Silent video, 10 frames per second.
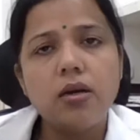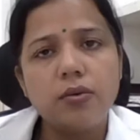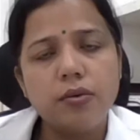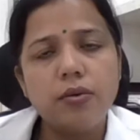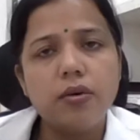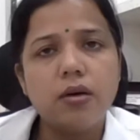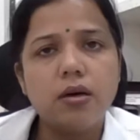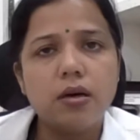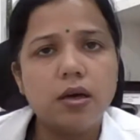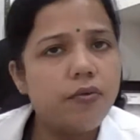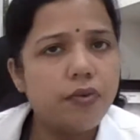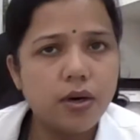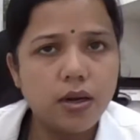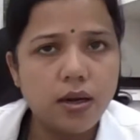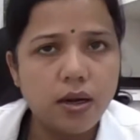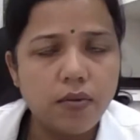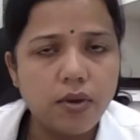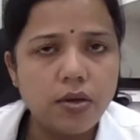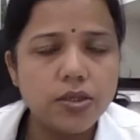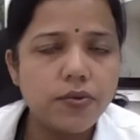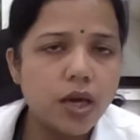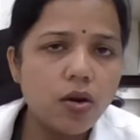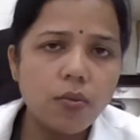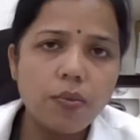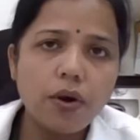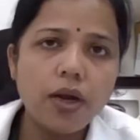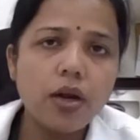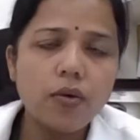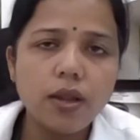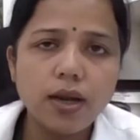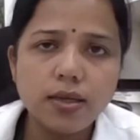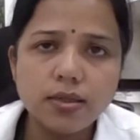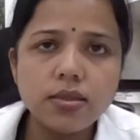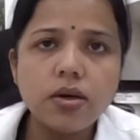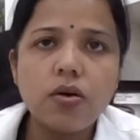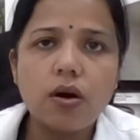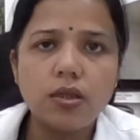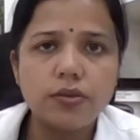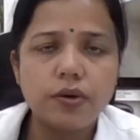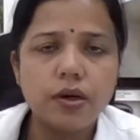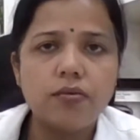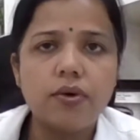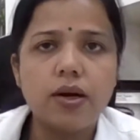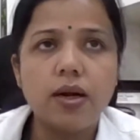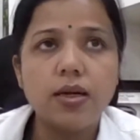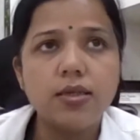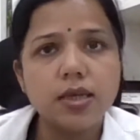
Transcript: to infertility, which we cannot point out that this is the cause for infertility.